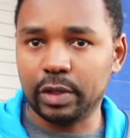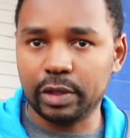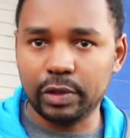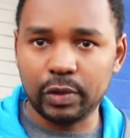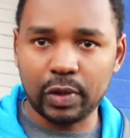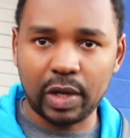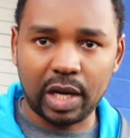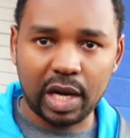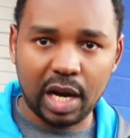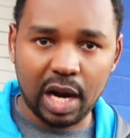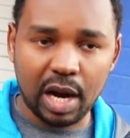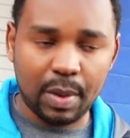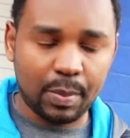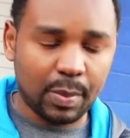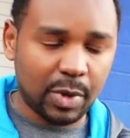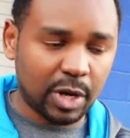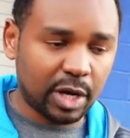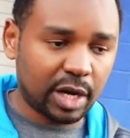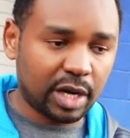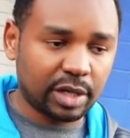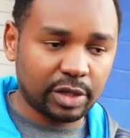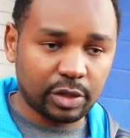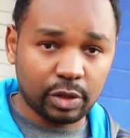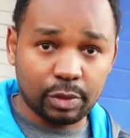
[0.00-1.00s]
your
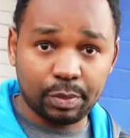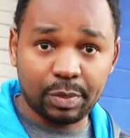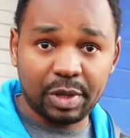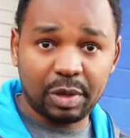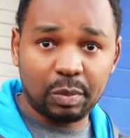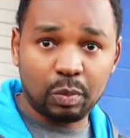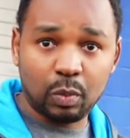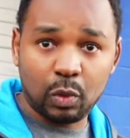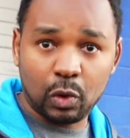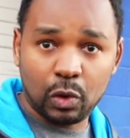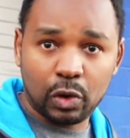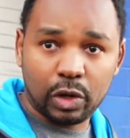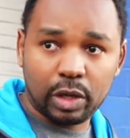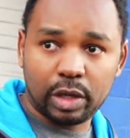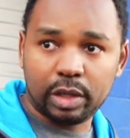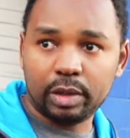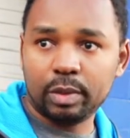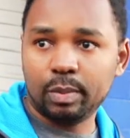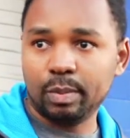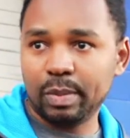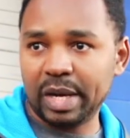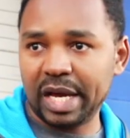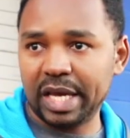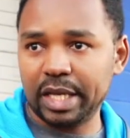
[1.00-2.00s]
camera a little bit more
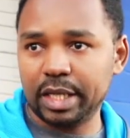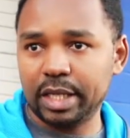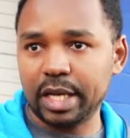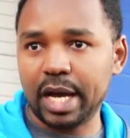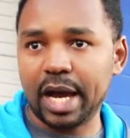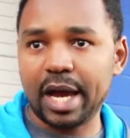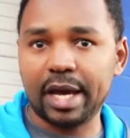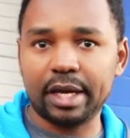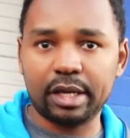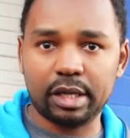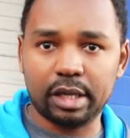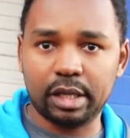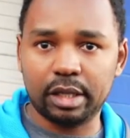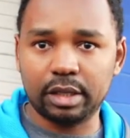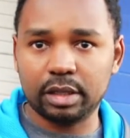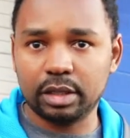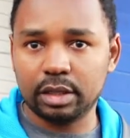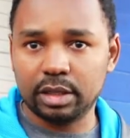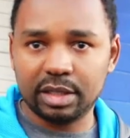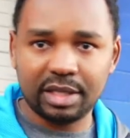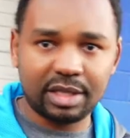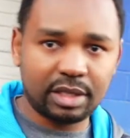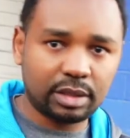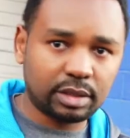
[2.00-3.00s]
by tying it
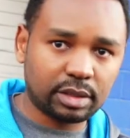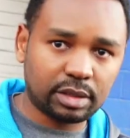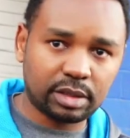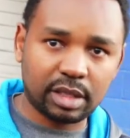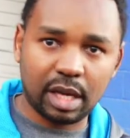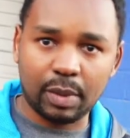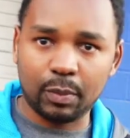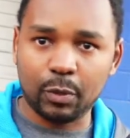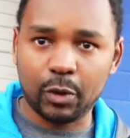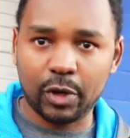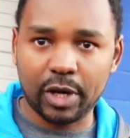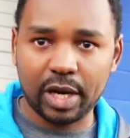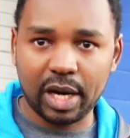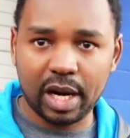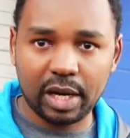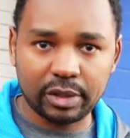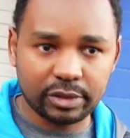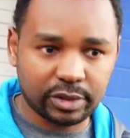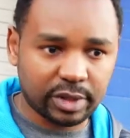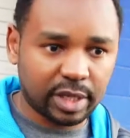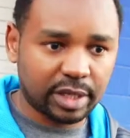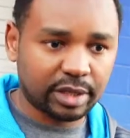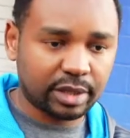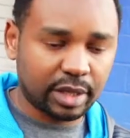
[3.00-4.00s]
somewhere
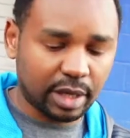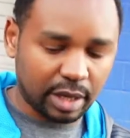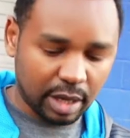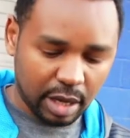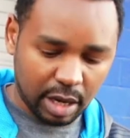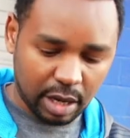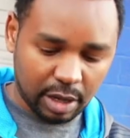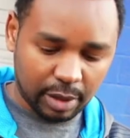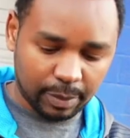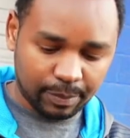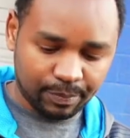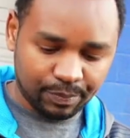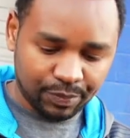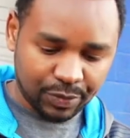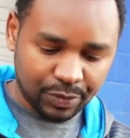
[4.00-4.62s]
outside the car.